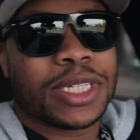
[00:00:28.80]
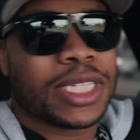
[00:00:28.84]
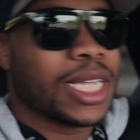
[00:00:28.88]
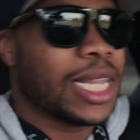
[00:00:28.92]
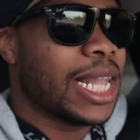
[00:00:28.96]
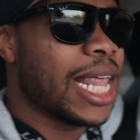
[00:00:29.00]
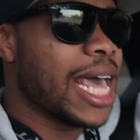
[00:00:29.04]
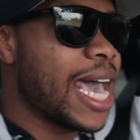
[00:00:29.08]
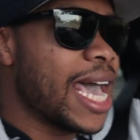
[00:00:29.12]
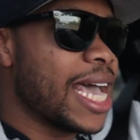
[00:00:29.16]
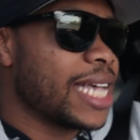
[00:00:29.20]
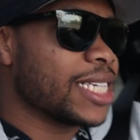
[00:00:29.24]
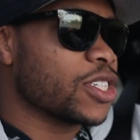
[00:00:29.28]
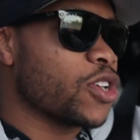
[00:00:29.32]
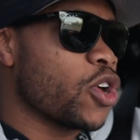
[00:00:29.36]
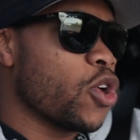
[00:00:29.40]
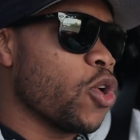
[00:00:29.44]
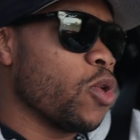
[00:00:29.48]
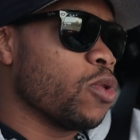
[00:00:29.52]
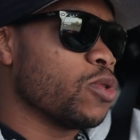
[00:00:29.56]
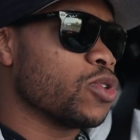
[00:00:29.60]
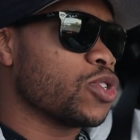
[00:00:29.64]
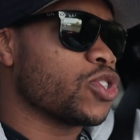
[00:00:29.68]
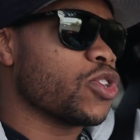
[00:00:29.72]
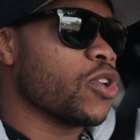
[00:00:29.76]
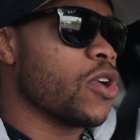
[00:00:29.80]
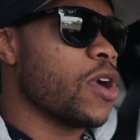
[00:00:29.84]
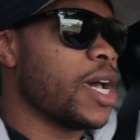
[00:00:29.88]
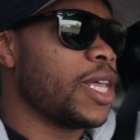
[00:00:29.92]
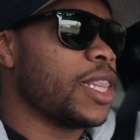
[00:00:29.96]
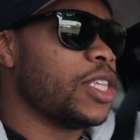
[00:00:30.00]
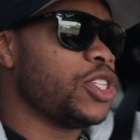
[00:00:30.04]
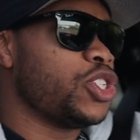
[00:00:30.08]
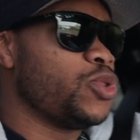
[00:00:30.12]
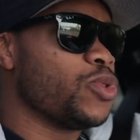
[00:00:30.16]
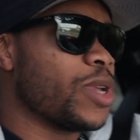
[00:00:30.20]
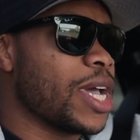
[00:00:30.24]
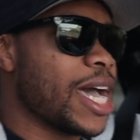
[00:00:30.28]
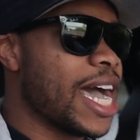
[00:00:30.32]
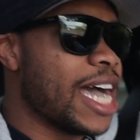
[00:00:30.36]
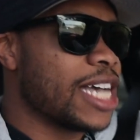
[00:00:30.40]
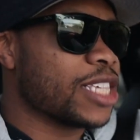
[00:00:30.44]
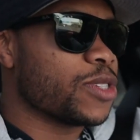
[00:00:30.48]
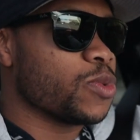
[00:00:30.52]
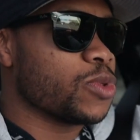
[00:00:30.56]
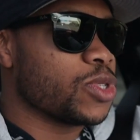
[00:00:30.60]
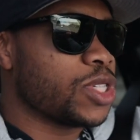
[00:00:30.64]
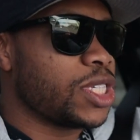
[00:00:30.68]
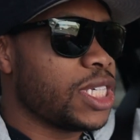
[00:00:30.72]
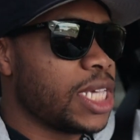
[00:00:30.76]
Last cold start that you
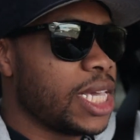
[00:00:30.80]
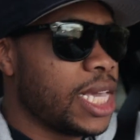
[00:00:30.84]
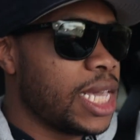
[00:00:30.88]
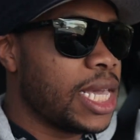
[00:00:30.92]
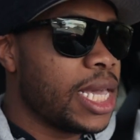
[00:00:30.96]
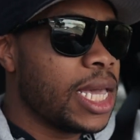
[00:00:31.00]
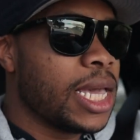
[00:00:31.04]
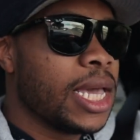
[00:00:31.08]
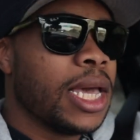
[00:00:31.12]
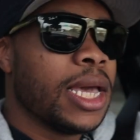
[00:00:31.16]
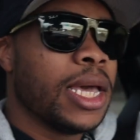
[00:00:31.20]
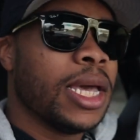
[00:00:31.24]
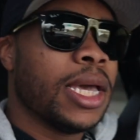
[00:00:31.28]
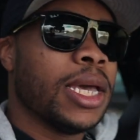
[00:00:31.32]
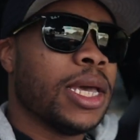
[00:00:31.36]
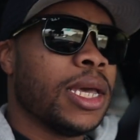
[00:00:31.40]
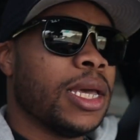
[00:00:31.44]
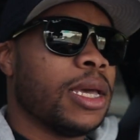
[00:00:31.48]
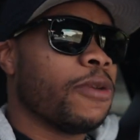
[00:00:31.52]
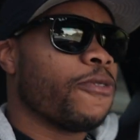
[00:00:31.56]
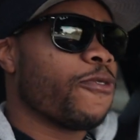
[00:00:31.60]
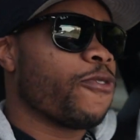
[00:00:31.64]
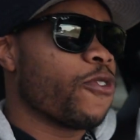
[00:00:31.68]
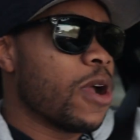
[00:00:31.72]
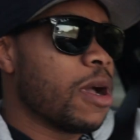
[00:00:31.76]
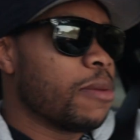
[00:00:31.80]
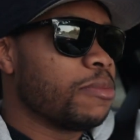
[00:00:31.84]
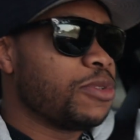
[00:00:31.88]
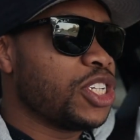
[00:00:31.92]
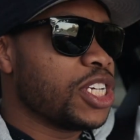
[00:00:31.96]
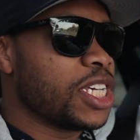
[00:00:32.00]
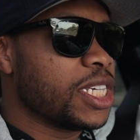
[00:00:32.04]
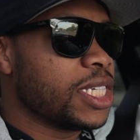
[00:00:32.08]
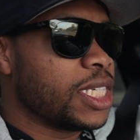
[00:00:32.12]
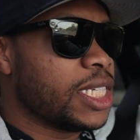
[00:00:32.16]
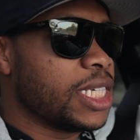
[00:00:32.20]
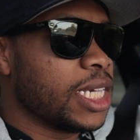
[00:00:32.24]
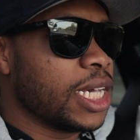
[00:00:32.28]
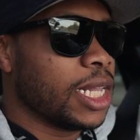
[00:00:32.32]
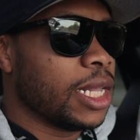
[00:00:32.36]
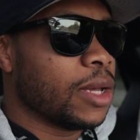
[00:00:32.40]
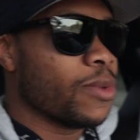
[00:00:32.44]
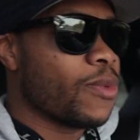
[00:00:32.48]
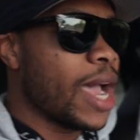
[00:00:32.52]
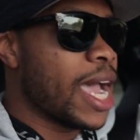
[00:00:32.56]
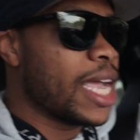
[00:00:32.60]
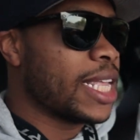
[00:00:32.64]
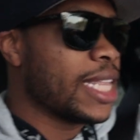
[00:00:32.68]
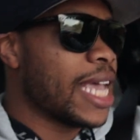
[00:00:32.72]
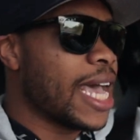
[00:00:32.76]
guys will see from
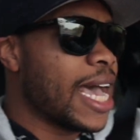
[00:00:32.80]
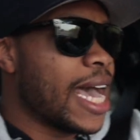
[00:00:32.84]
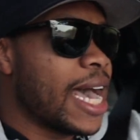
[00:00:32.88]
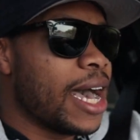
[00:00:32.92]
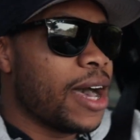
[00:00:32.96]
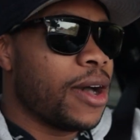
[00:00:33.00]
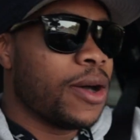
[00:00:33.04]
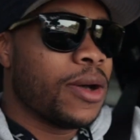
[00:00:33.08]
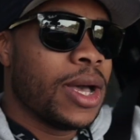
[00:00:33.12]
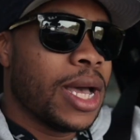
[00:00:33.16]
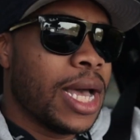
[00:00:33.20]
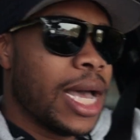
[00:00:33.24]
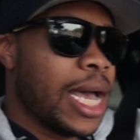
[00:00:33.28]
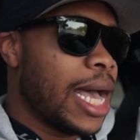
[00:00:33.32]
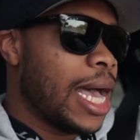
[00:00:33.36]
Genzilla right now.